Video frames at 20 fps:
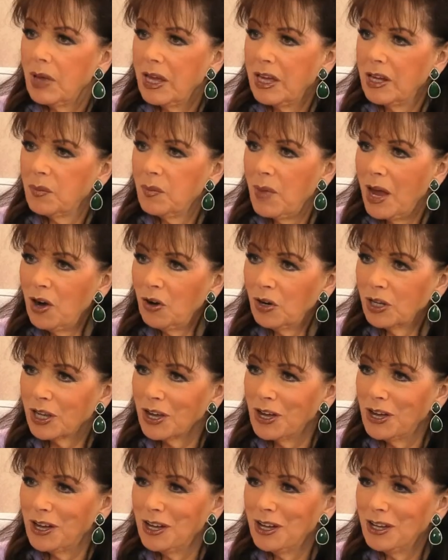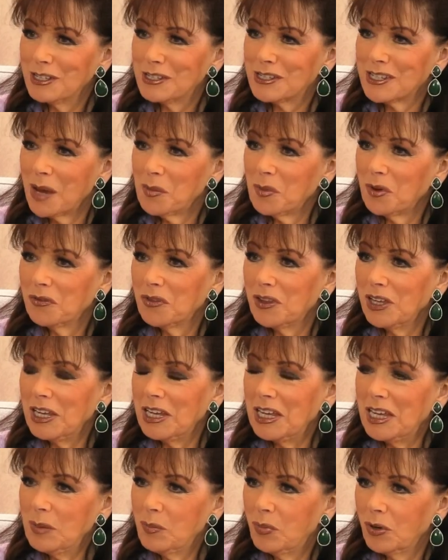In America, some of
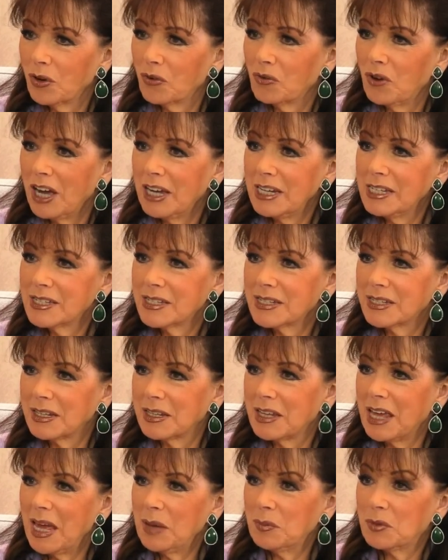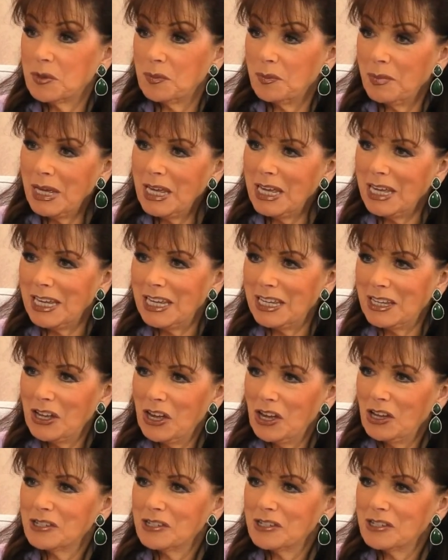the ebook rights came to me.